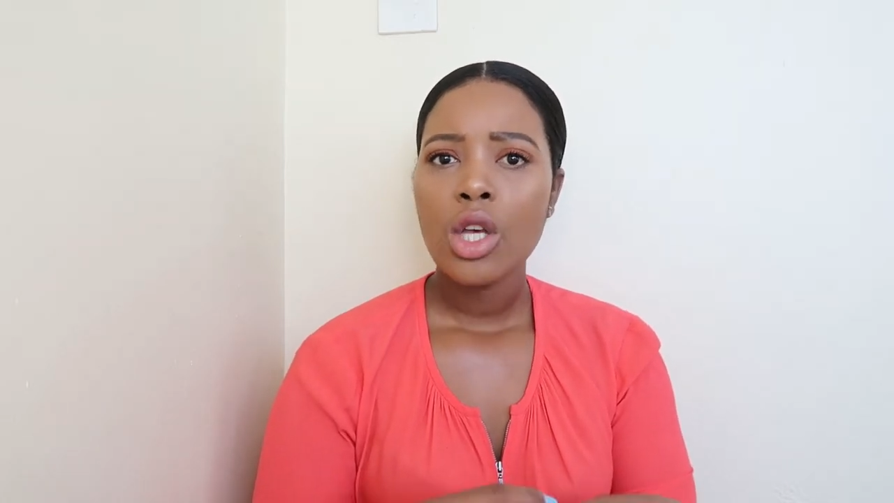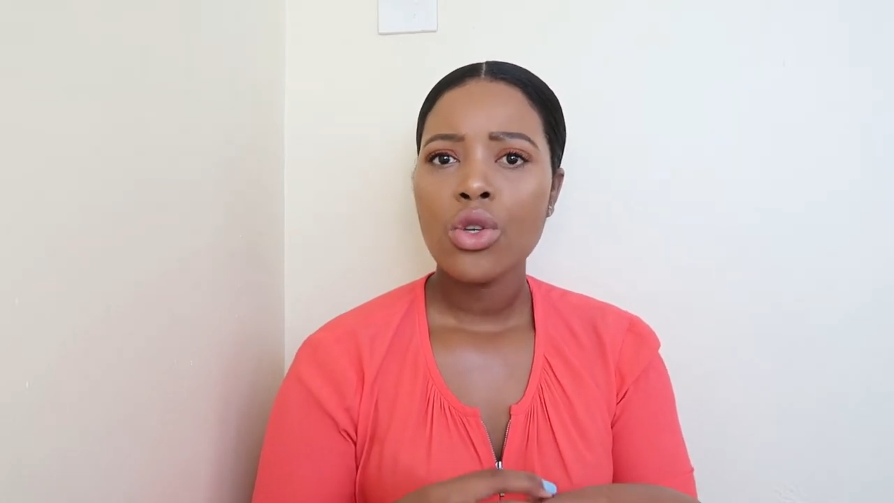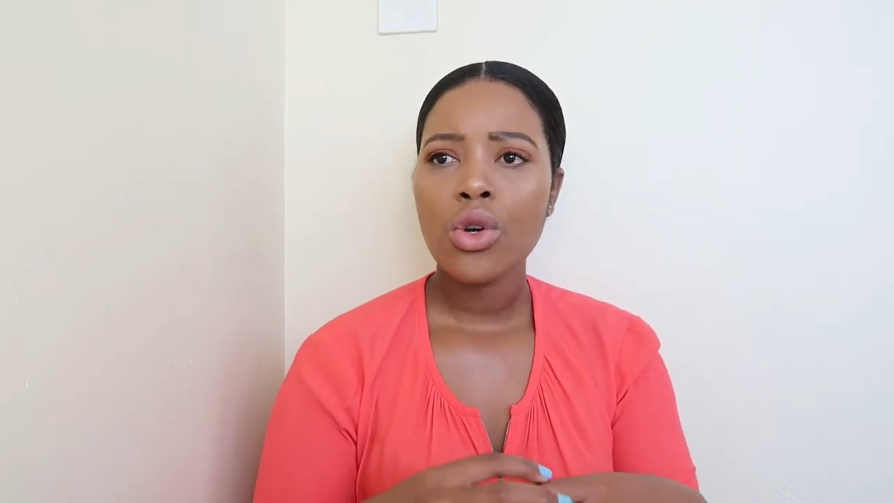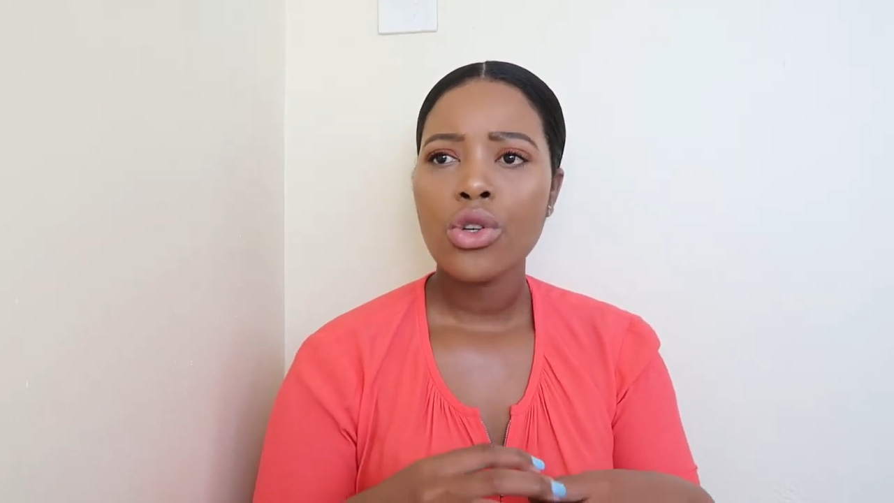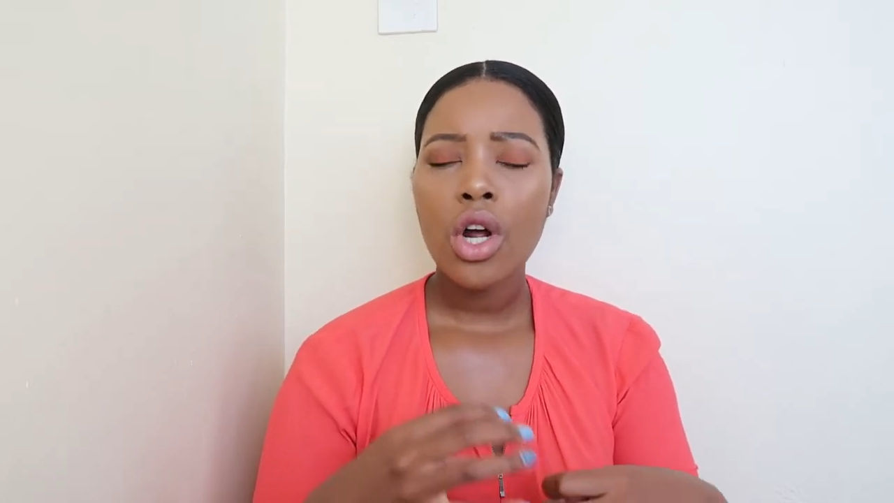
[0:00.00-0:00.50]

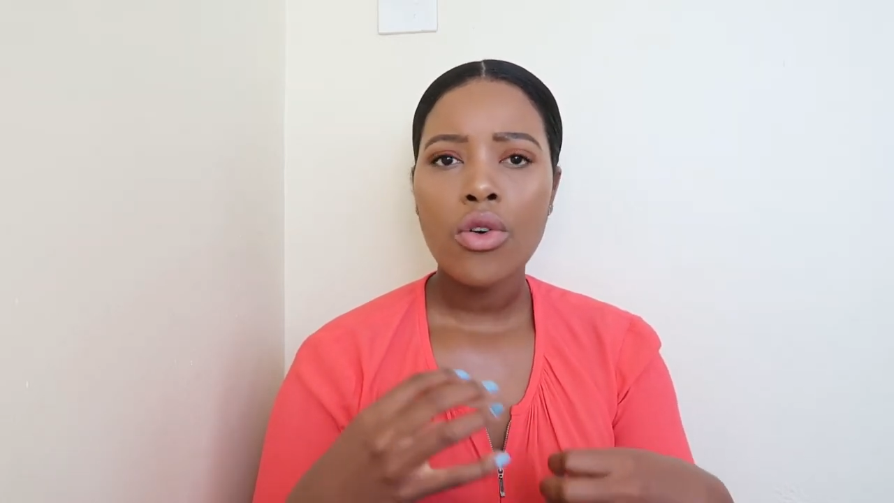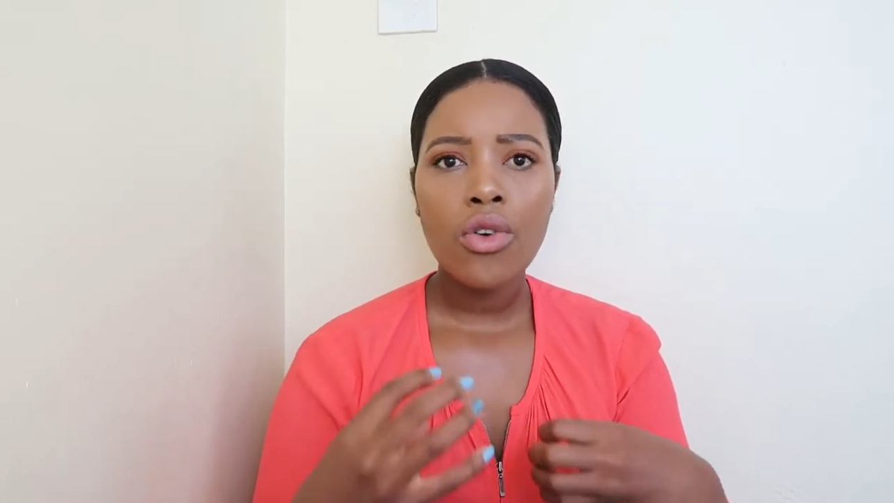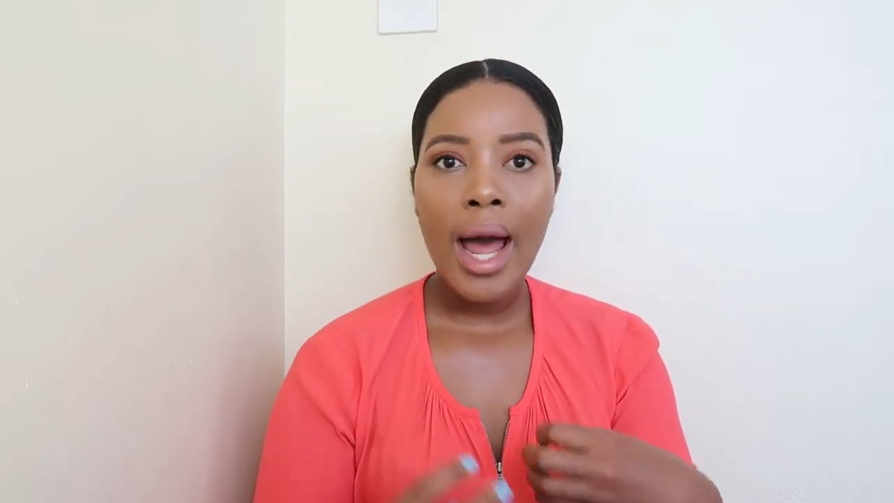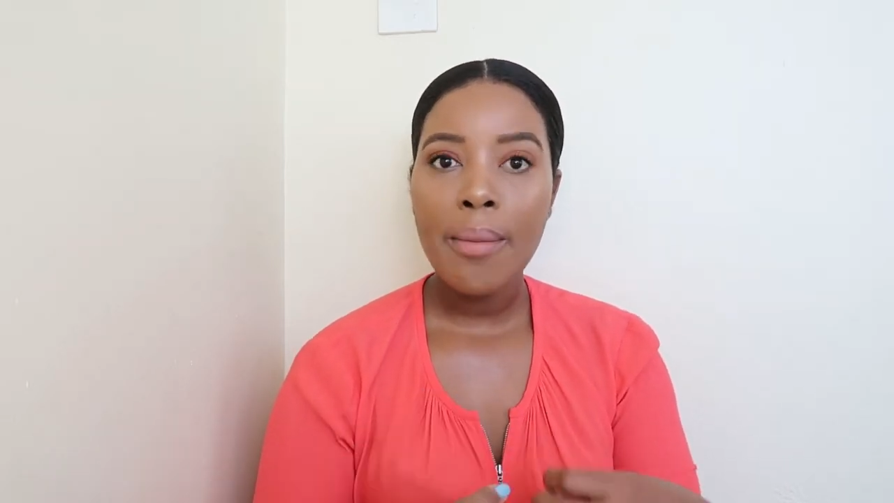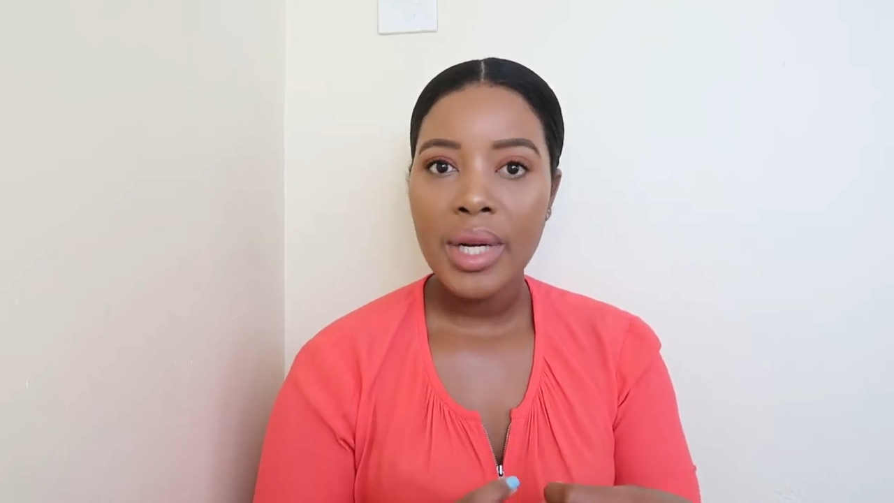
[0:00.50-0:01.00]
you know, you're not
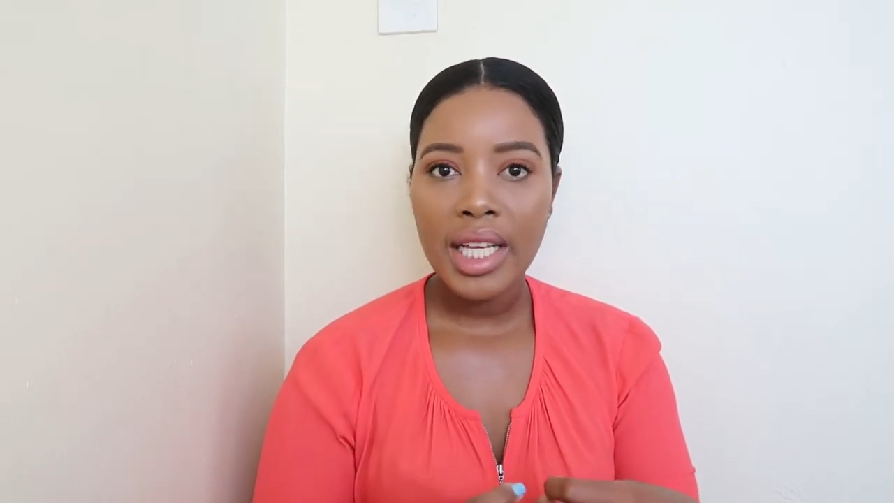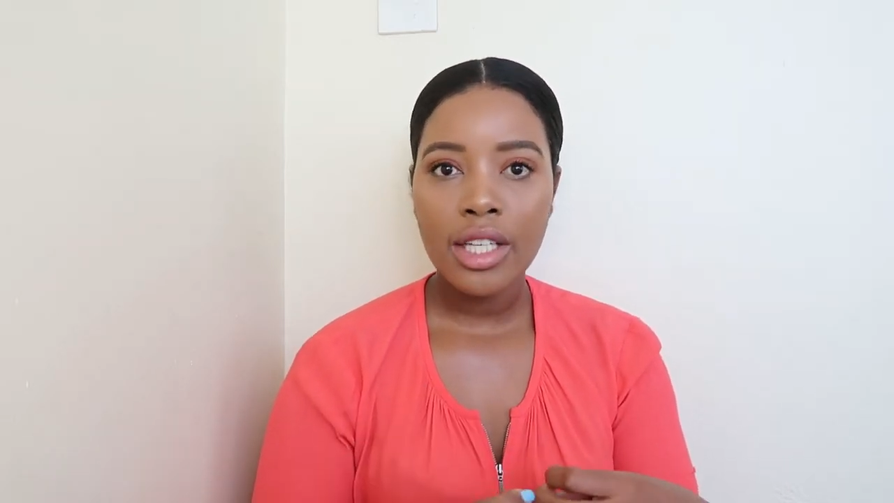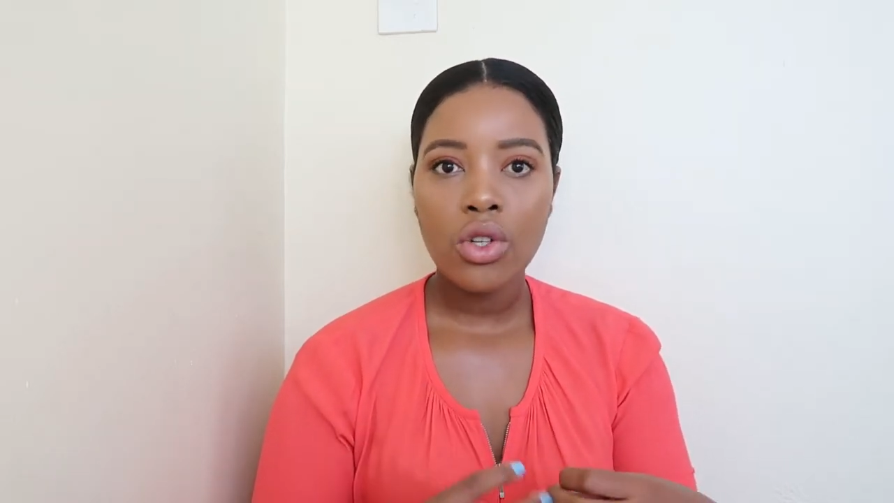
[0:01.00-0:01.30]
rambling,